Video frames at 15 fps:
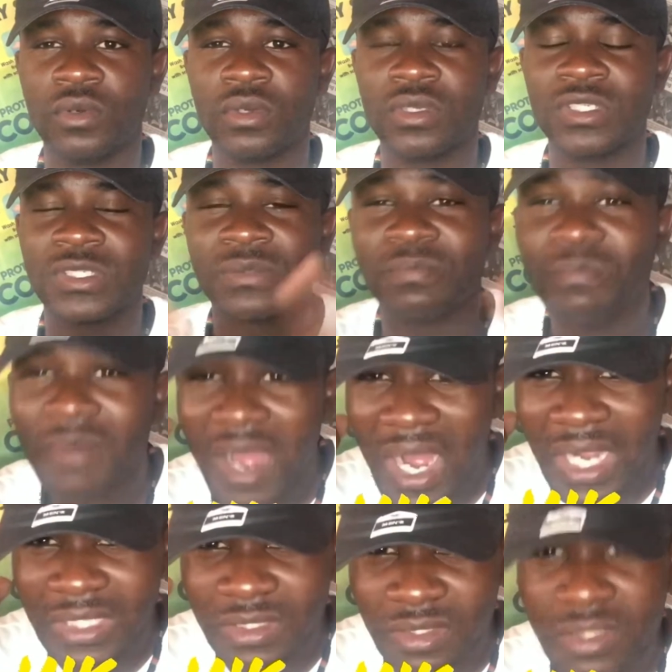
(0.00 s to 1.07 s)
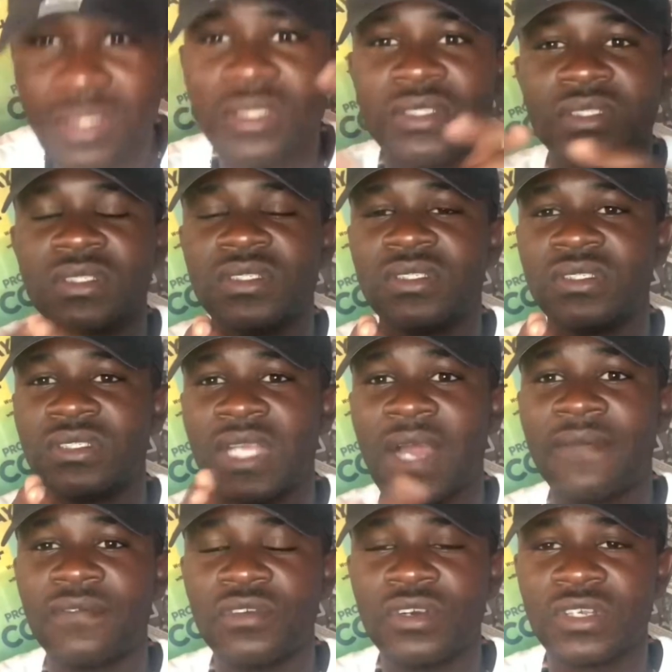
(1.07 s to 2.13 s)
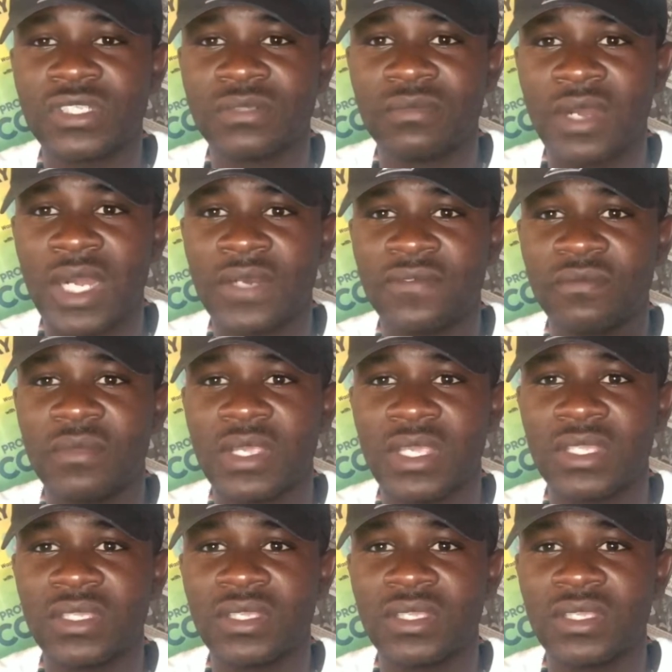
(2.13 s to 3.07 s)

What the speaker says: Smart. You have to work smart to make it.